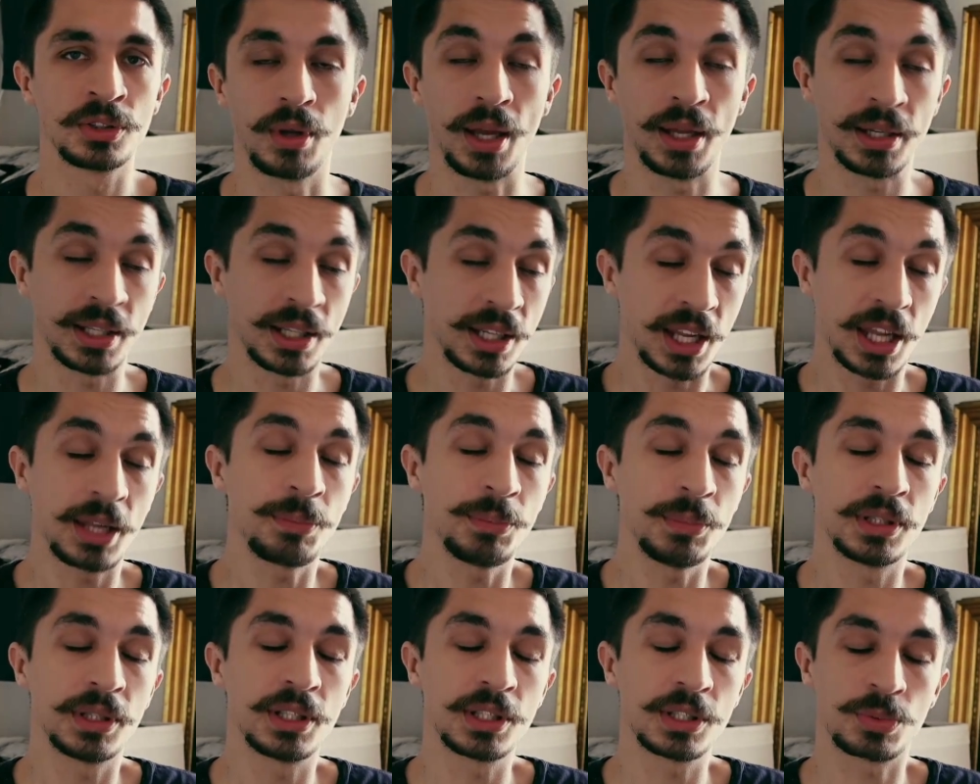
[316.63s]
And it hit
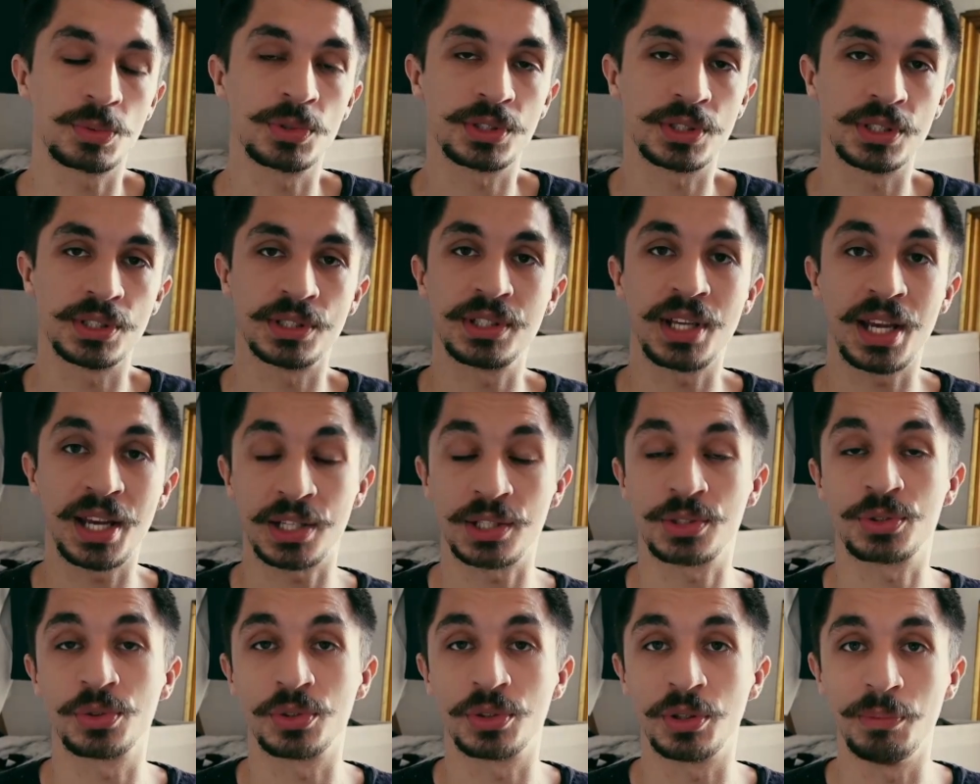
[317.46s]
me this was this
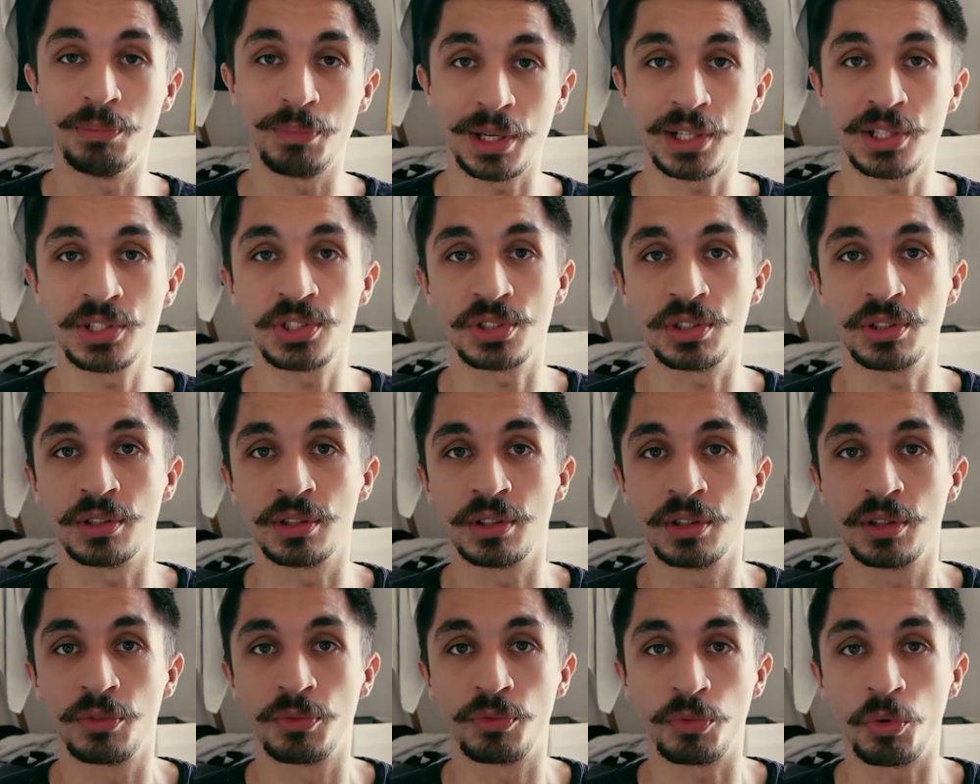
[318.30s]
extra dimension
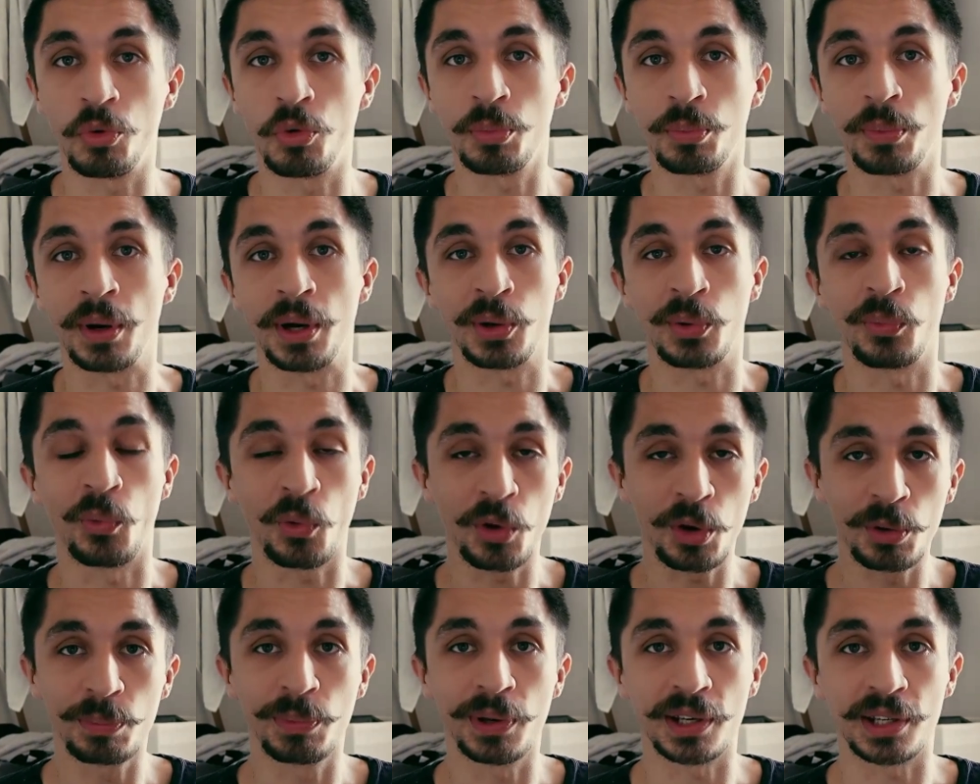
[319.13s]
for my
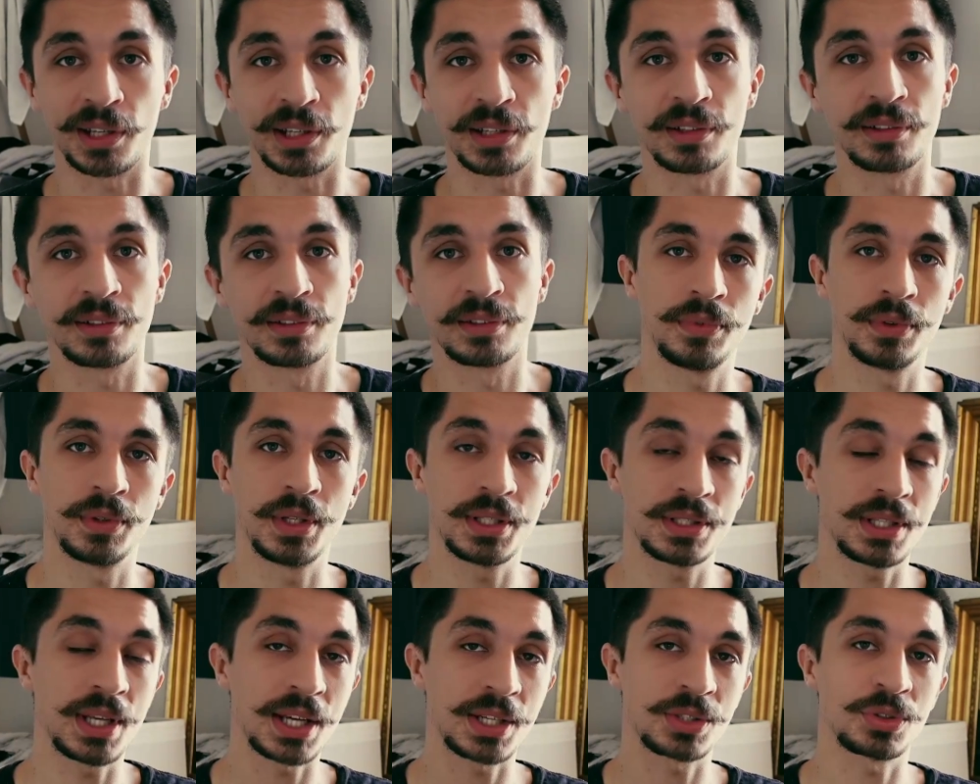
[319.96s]
world building.
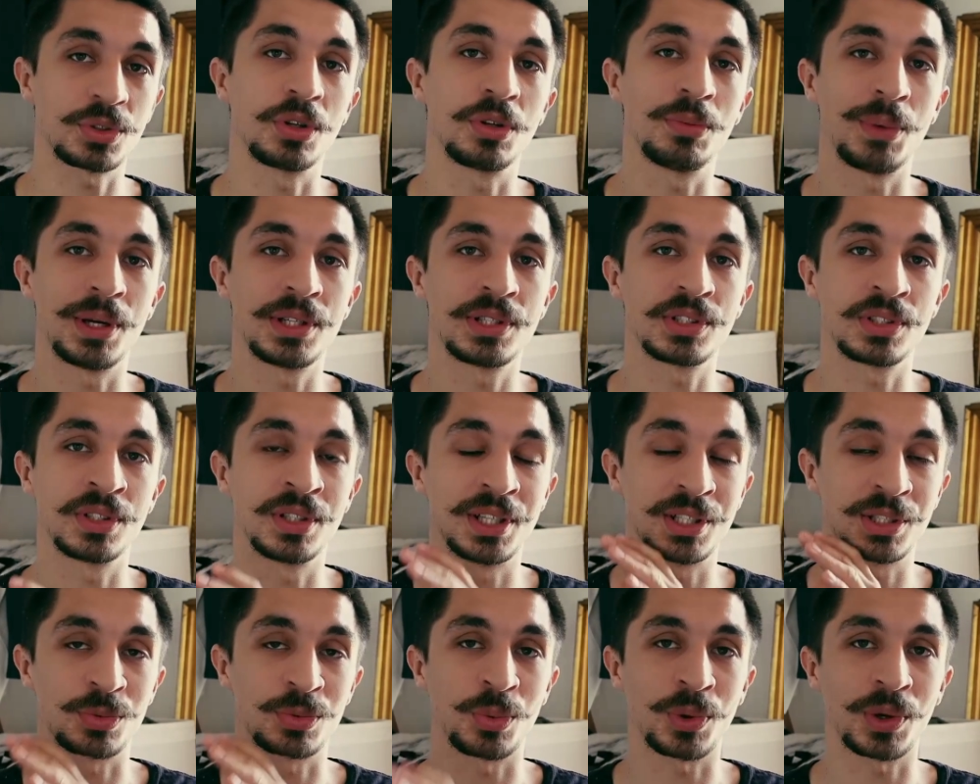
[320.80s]
This extra dimension
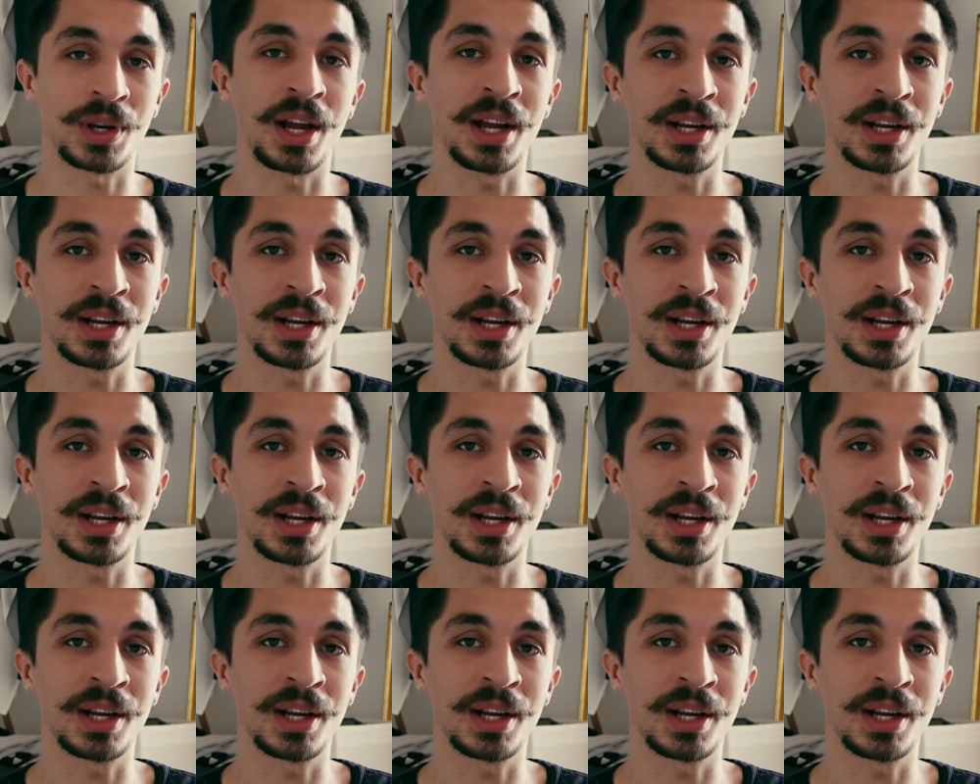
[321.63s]
is what I